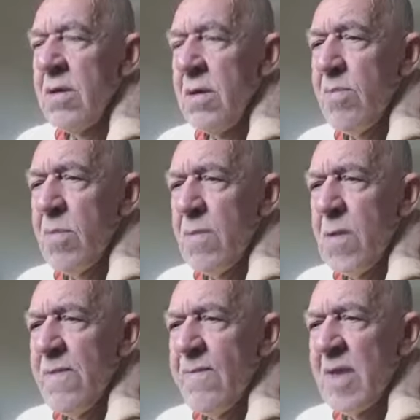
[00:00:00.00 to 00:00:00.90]
the
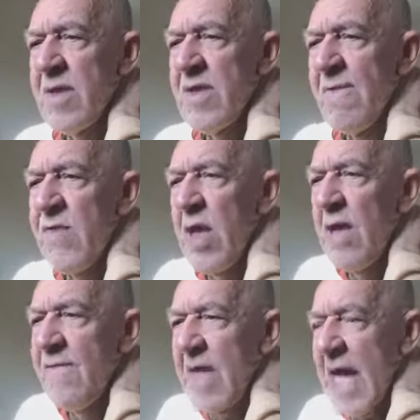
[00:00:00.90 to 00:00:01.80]
movements of the
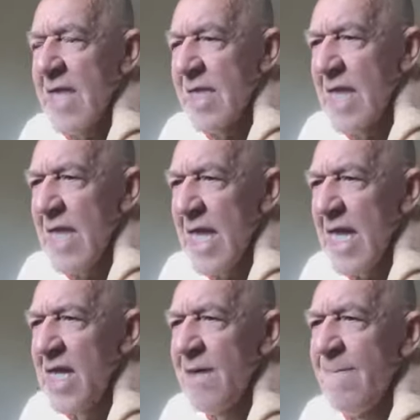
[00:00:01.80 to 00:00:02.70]
living
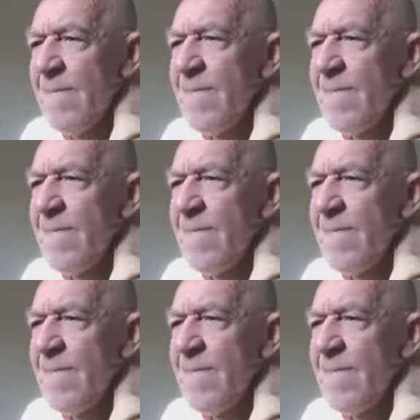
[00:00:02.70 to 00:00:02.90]
entity,